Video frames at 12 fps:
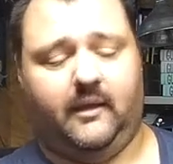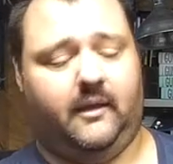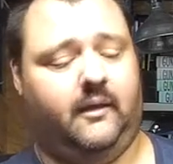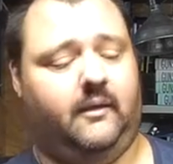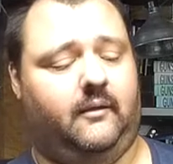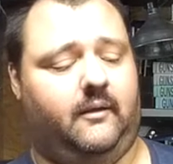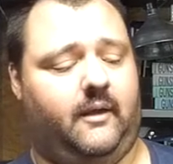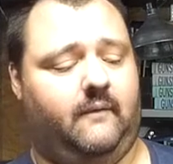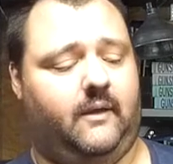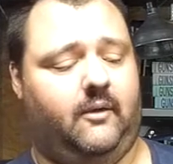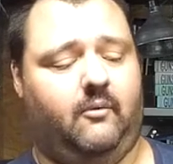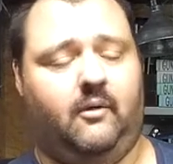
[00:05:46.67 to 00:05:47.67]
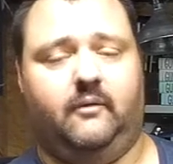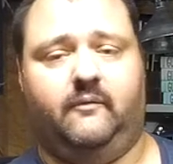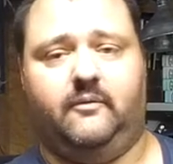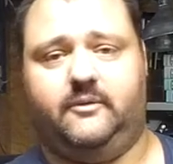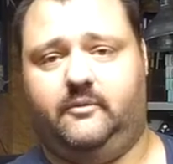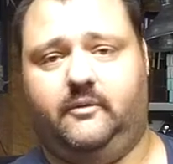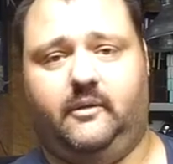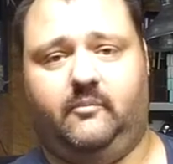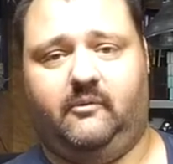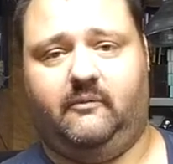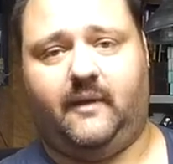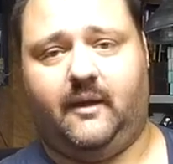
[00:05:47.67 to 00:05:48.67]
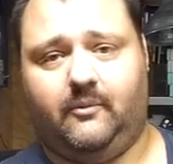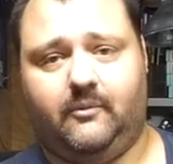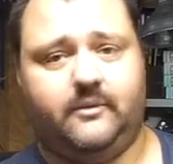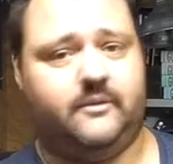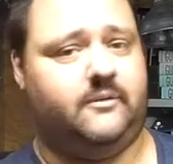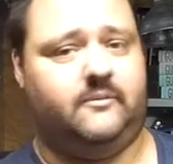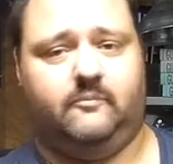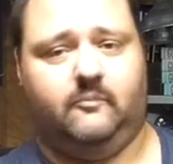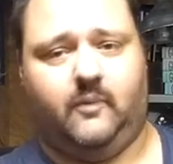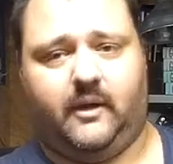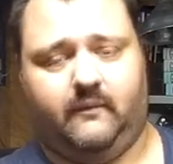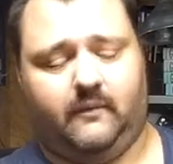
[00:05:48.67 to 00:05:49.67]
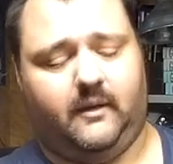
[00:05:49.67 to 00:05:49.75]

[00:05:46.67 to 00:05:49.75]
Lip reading: I can have it go on for a certain number of hours, whatever.